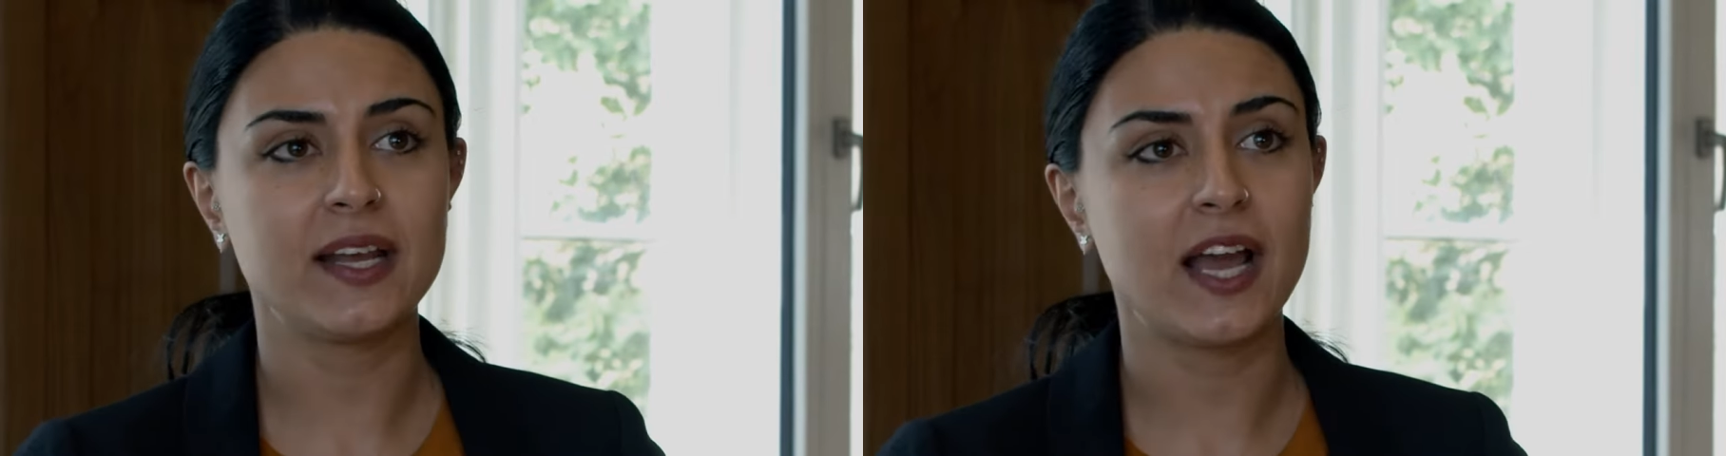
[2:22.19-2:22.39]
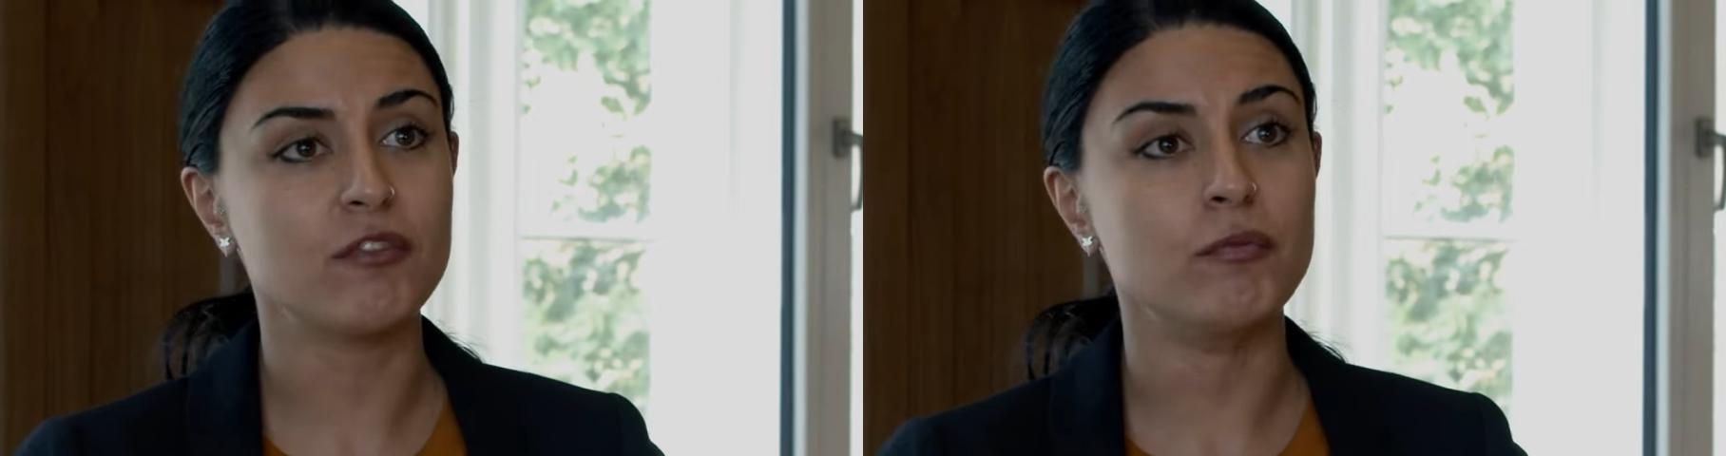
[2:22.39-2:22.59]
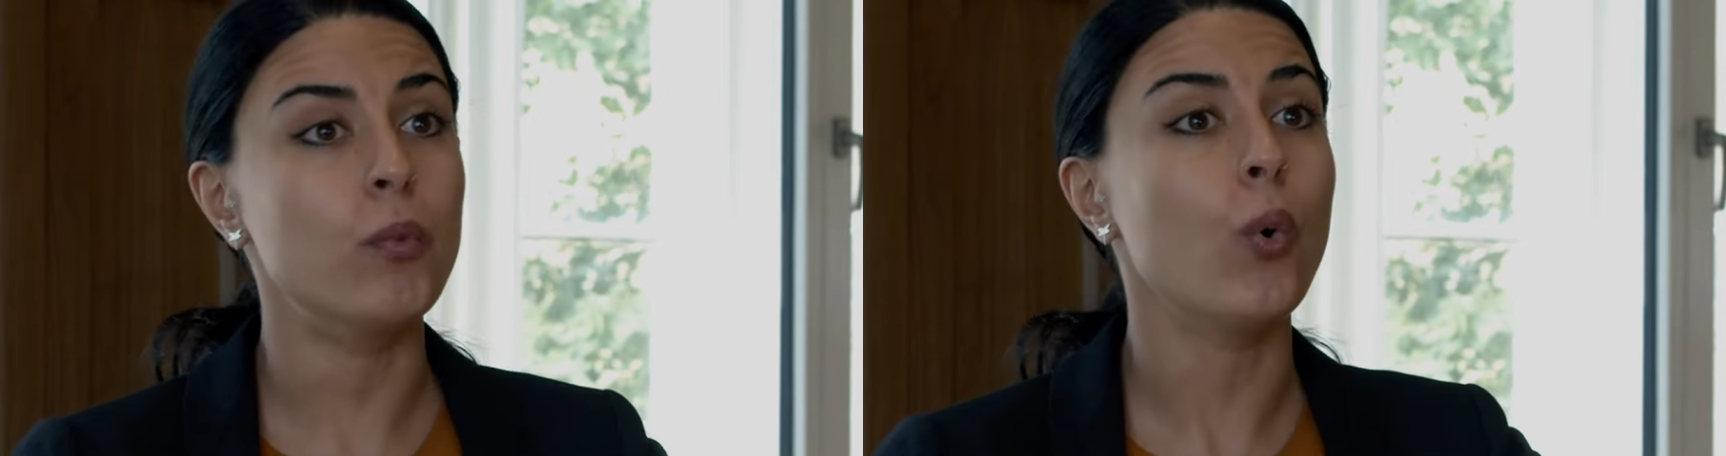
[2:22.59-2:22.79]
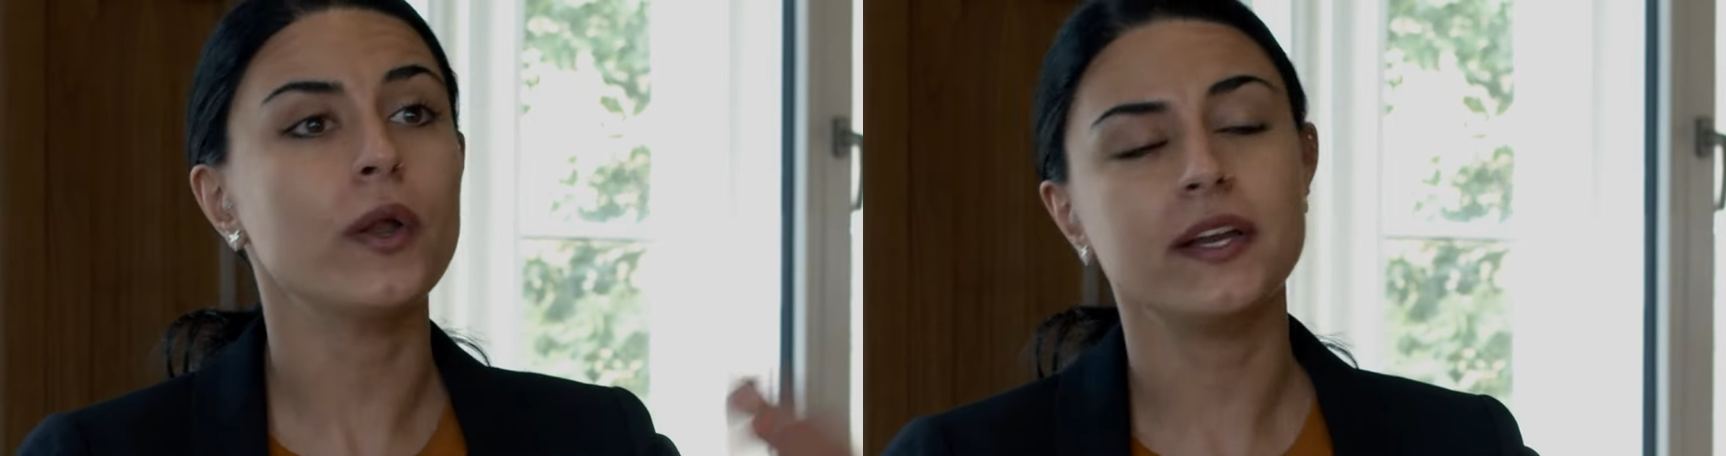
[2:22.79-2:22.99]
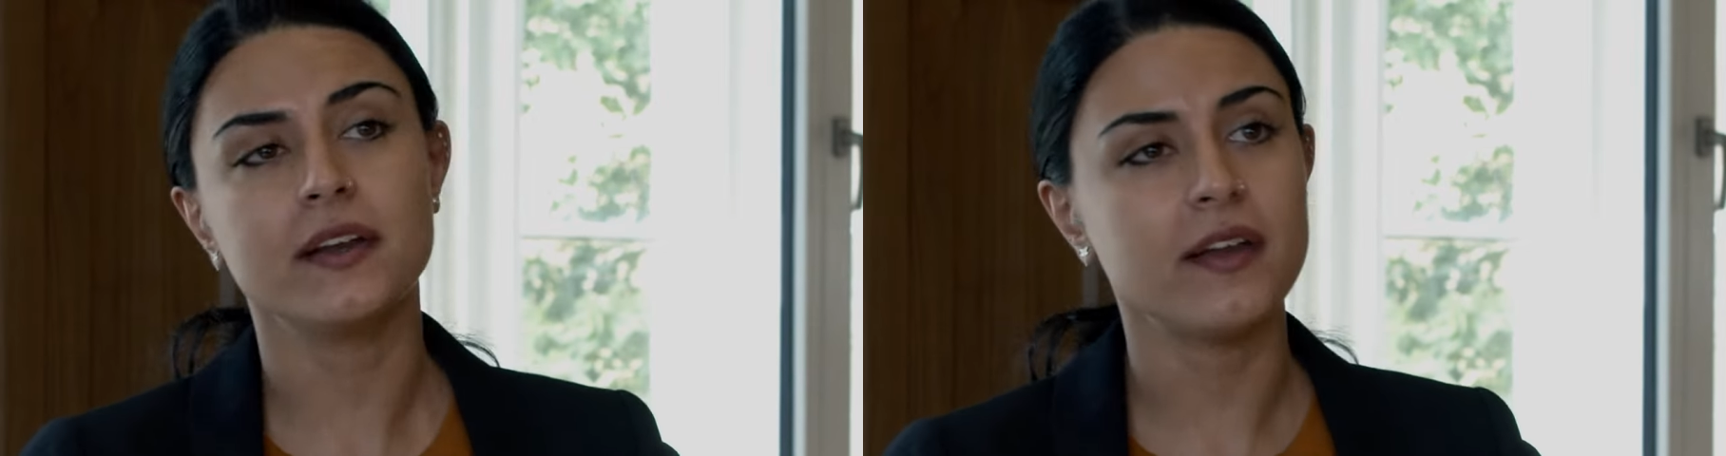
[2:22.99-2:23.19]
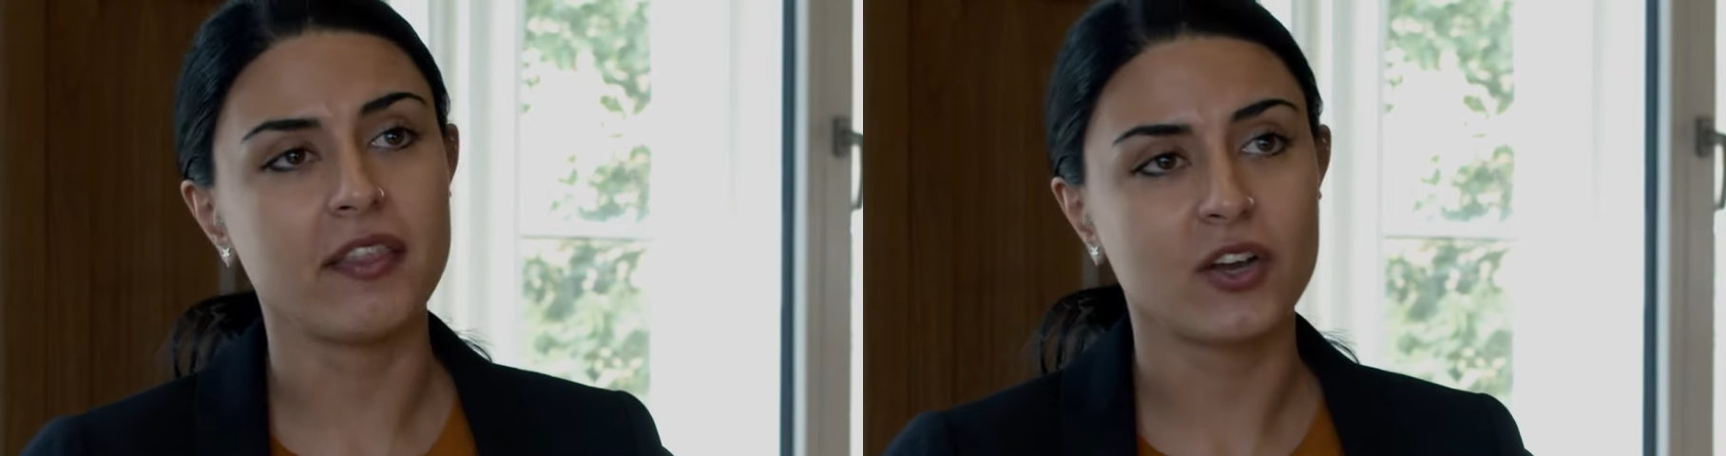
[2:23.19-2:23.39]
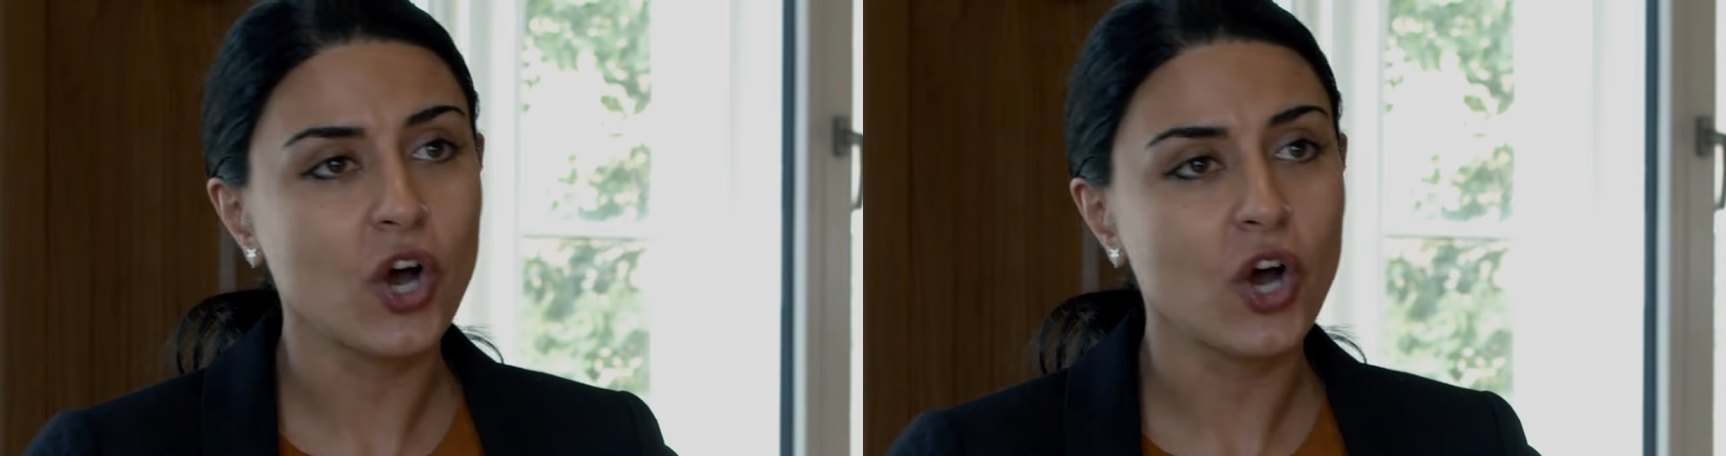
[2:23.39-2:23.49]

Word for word: kind of born in another